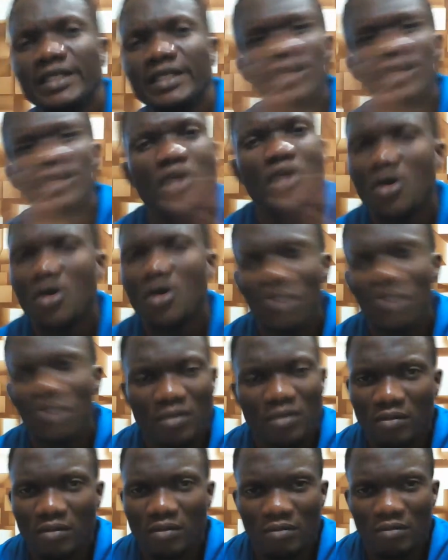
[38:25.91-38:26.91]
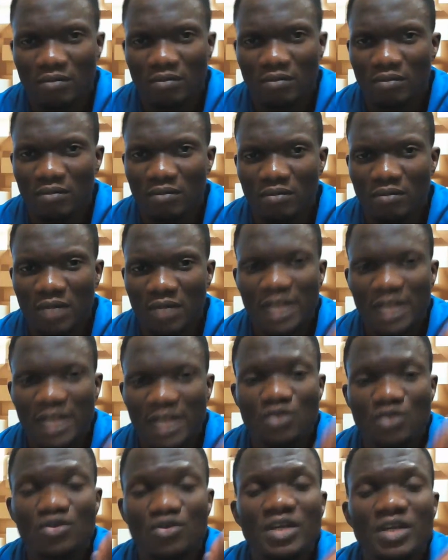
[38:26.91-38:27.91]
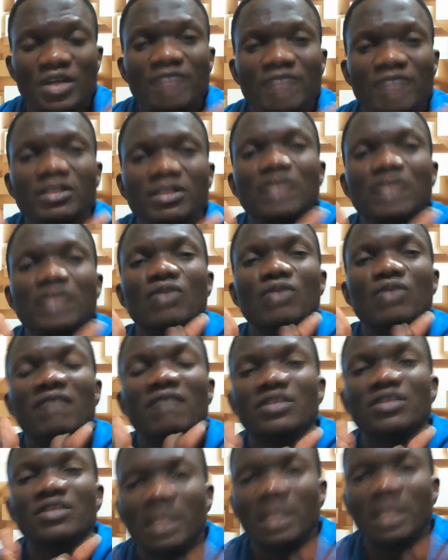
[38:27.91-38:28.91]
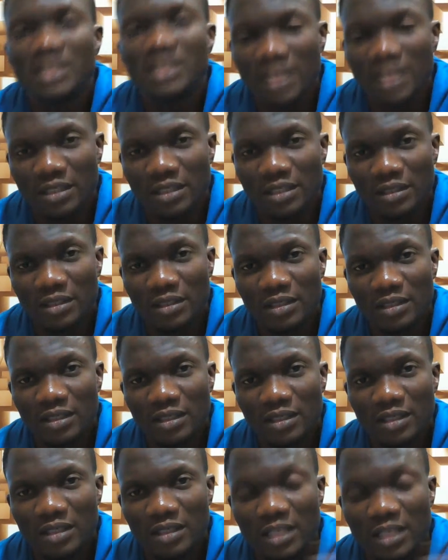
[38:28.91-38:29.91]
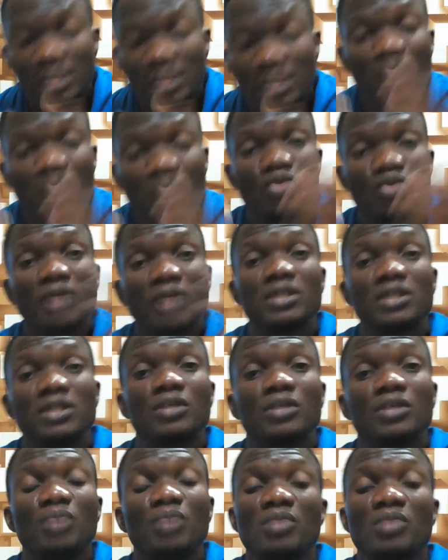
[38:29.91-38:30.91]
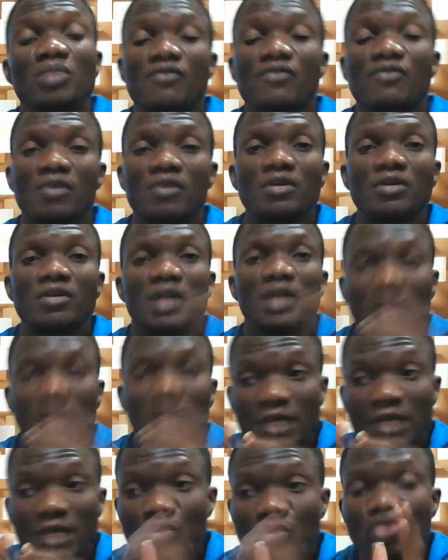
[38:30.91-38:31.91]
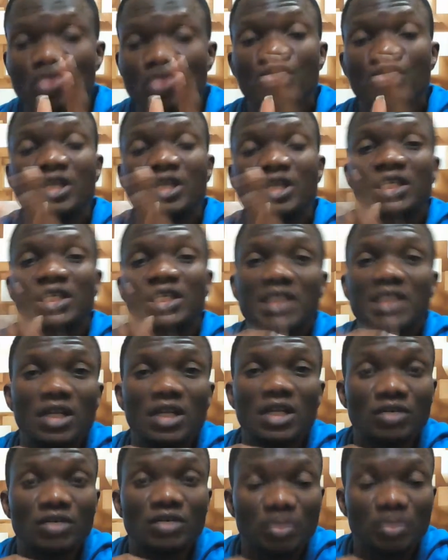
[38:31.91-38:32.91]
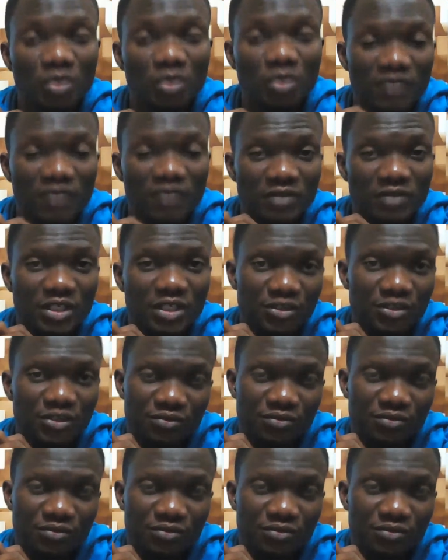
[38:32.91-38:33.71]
I say, no. And you don't even need to have it registered, except you are running on public fund, like we do in Crystal Love Support Foundation.